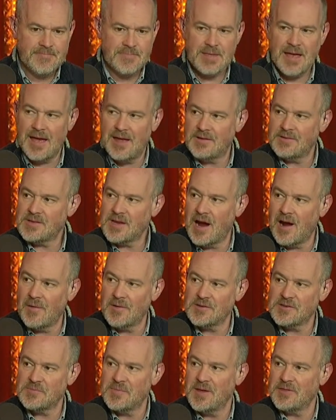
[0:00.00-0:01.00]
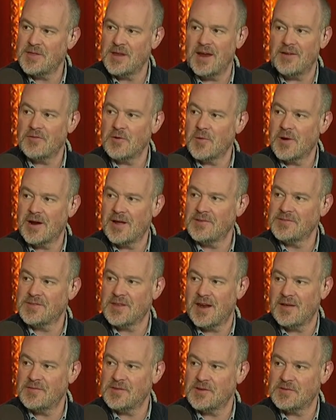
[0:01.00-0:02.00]
and Tyron Smith and everyone else
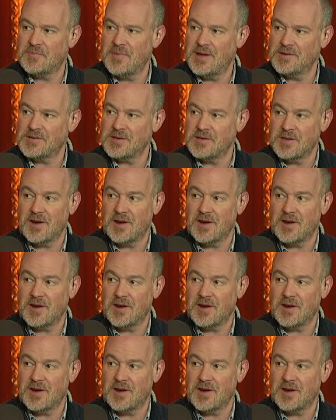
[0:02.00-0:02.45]
that I've just mentioned.